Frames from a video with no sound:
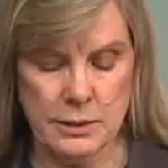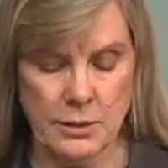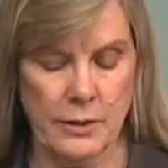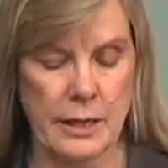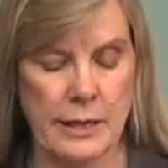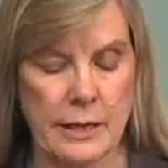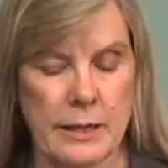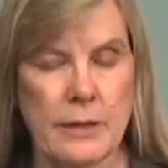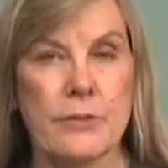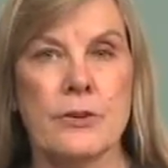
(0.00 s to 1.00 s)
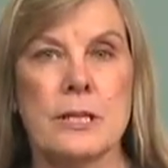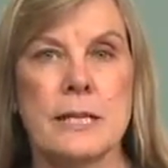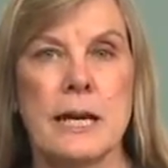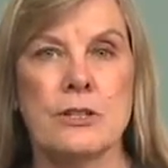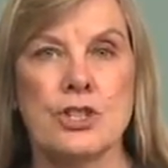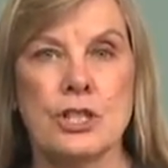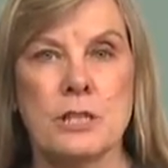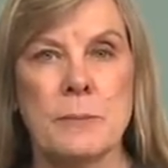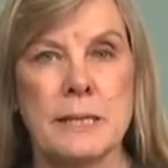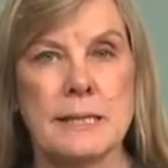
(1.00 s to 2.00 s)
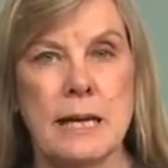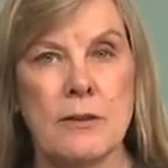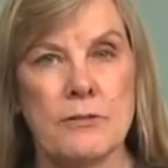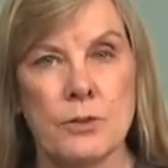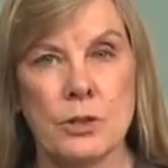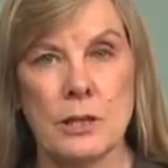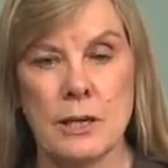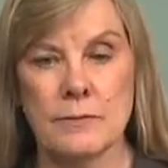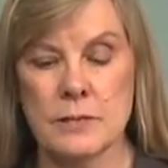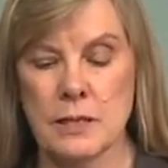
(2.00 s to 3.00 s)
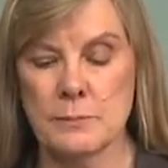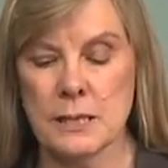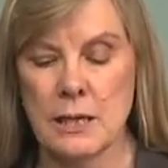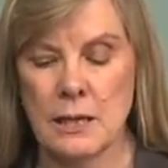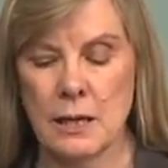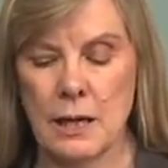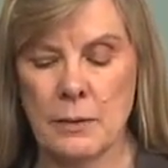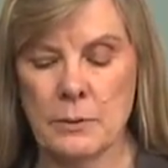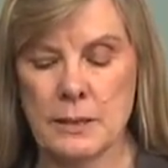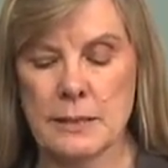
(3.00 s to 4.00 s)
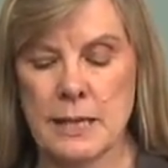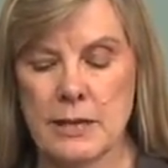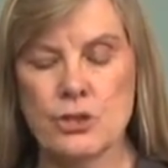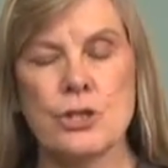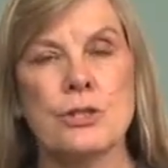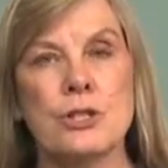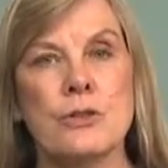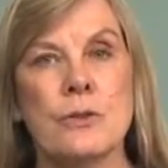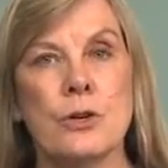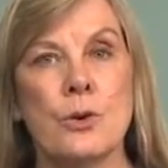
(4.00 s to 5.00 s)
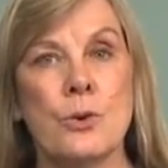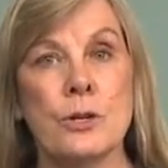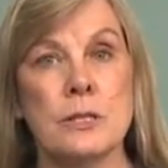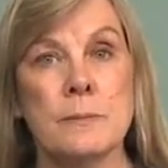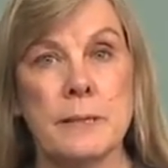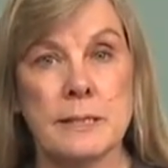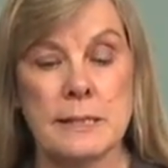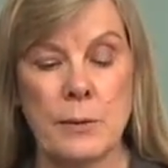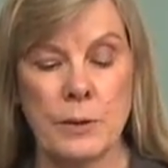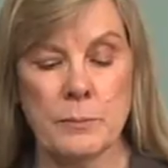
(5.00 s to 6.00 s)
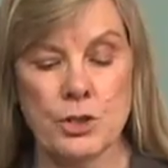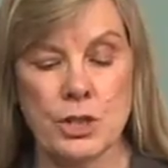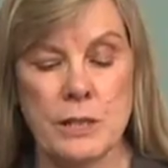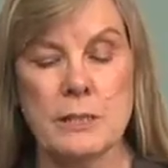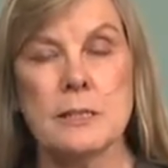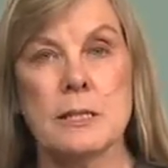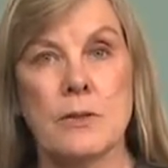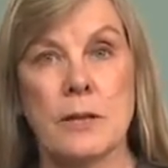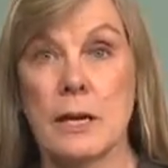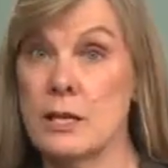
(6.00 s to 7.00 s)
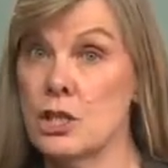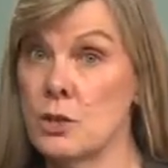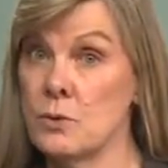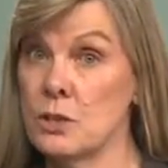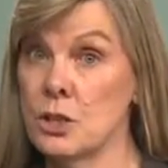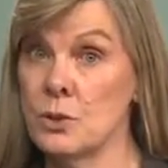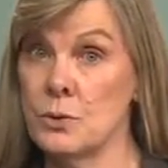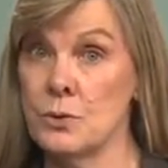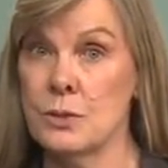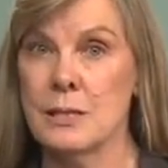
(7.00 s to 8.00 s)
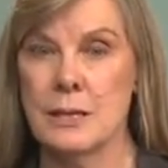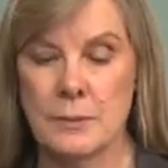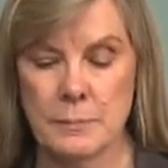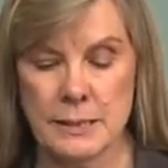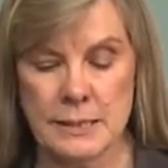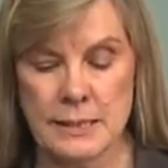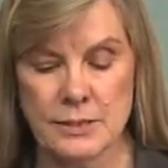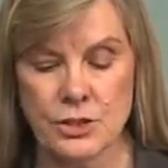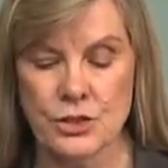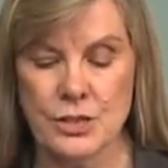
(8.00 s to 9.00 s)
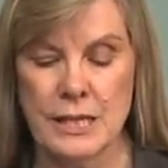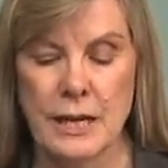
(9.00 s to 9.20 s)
so that I can either attach it to myself, or a lot of times I will attach it to the cord to my sewing machine so that I don't lose my scissors.